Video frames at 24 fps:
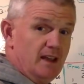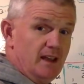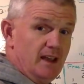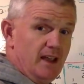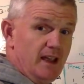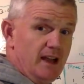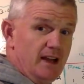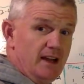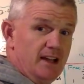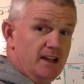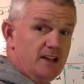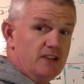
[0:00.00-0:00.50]

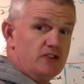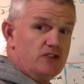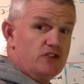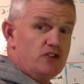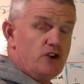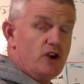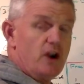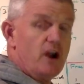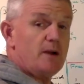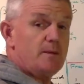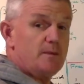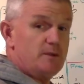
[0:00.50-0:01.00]
And his
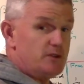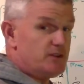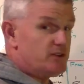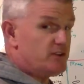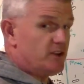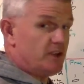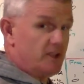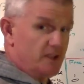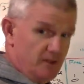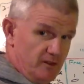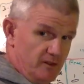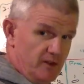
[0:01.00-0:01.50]
job is
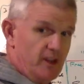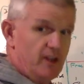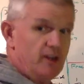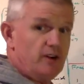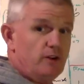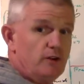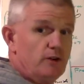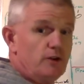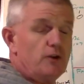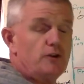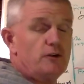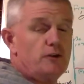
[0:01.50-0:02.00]
to
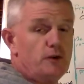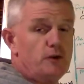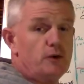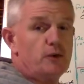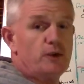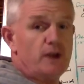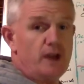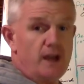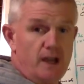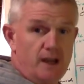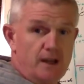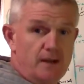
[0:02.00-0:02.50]
continue to do
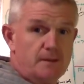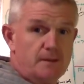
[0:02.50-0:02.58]
that.